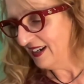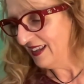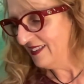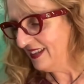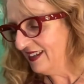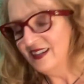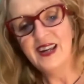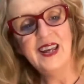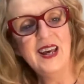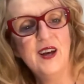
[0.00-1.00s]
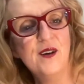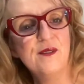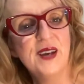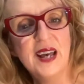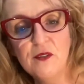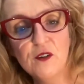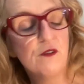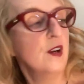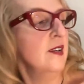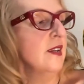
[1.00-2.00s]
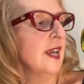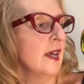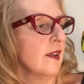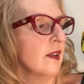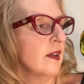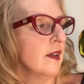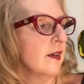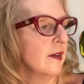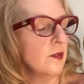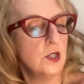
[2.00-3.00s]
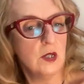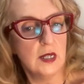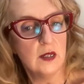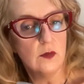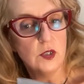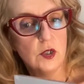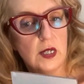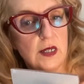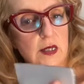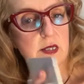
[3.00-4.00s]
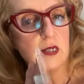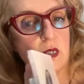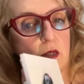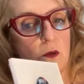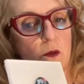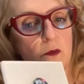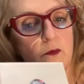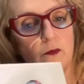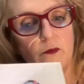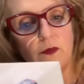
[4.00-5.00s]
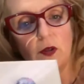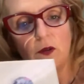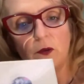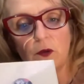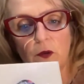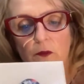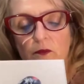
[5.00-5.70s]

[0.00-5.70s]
And then I have our friend again. Would you like to see you? There you go.